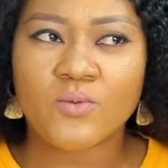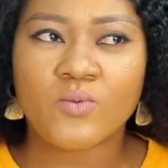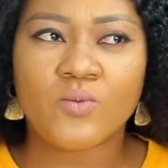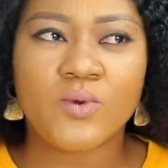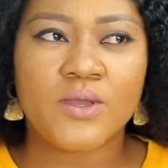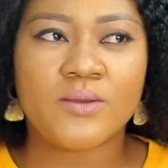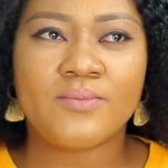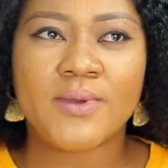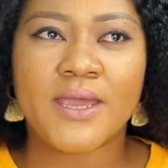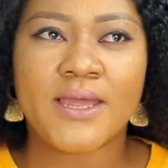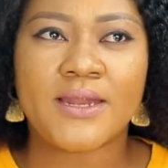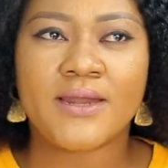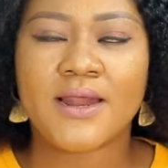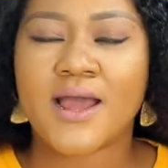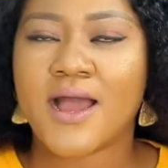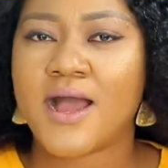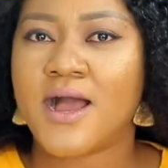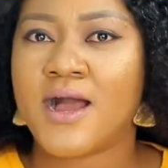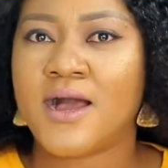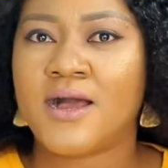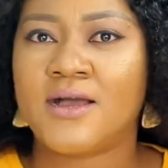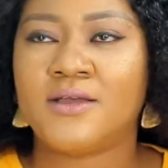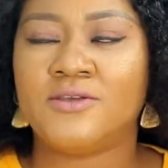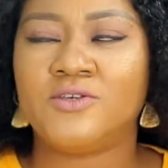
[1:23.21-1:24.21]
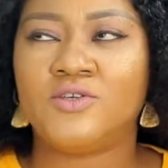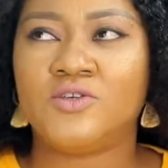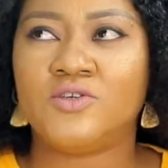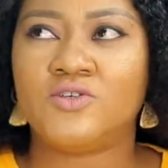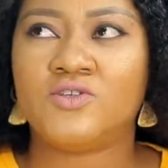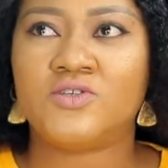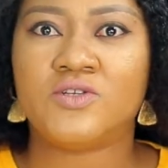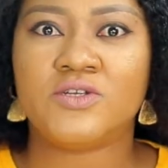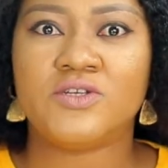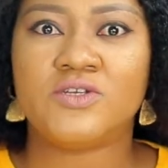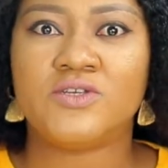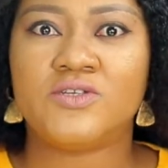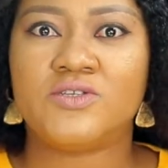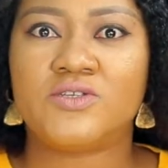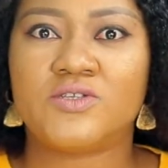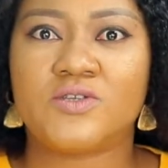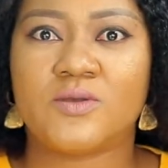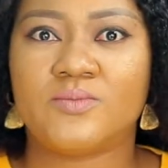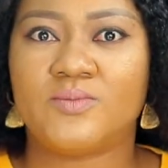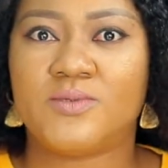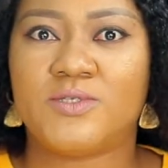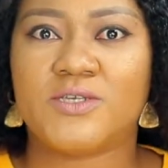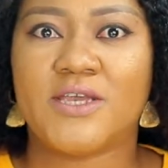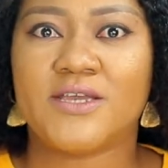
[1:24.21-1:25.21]
Women are usually
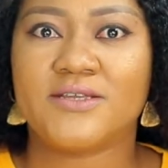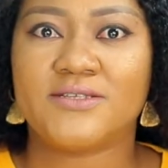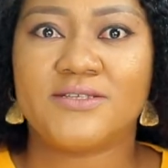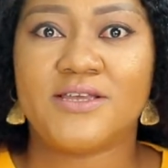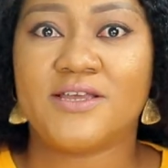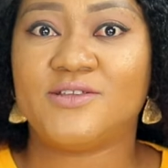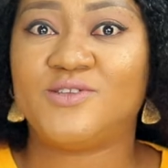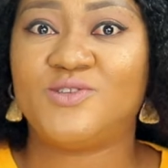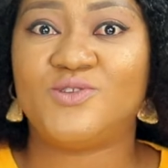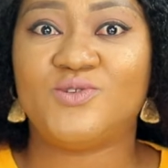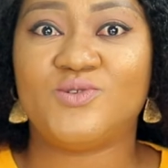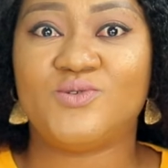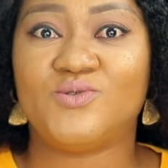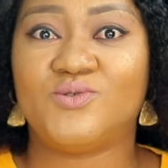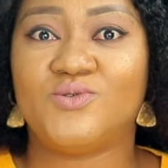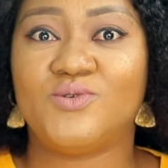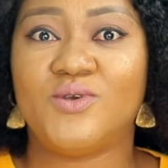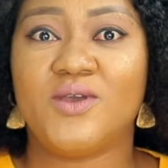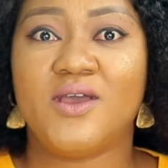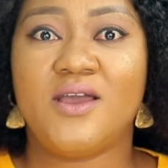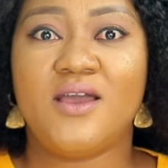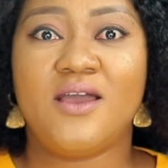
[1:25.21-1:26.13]
subjected to,